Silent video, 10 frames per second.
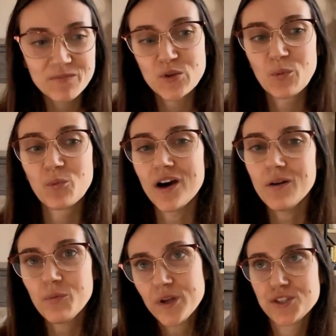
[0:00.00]
What
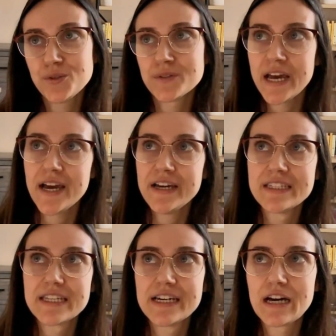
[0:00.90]
would you say as
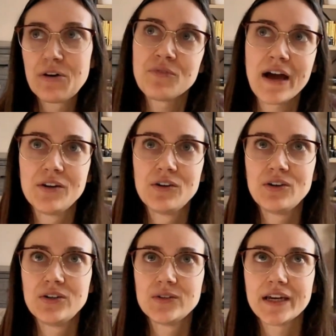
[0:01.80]
like a
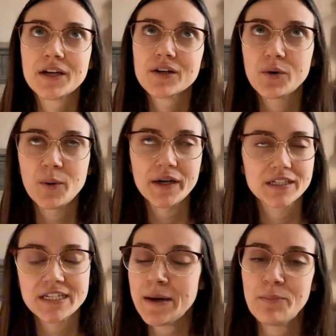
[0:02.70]
final like quick
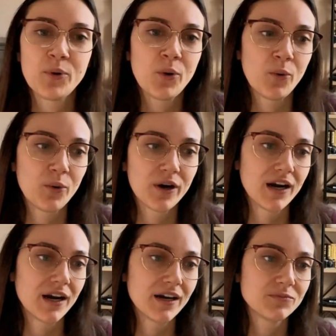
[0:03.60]
tip,
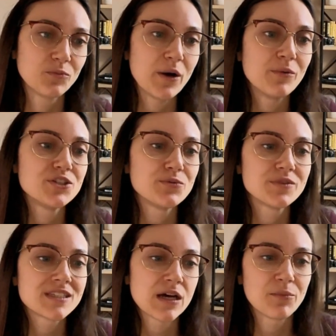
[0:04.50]
or what would you
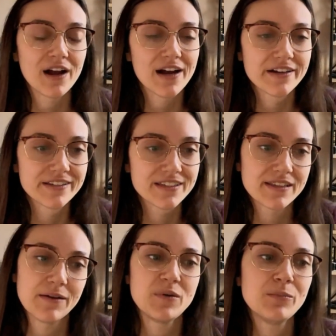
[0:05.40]
summarize that
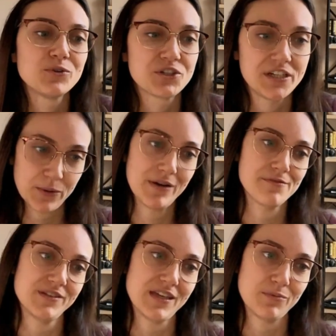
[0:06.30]
people should take away from
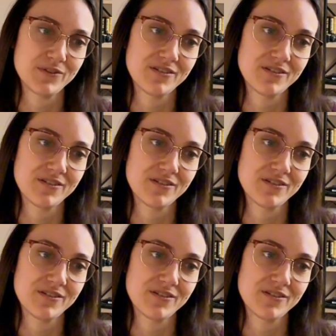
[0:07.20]
this episode?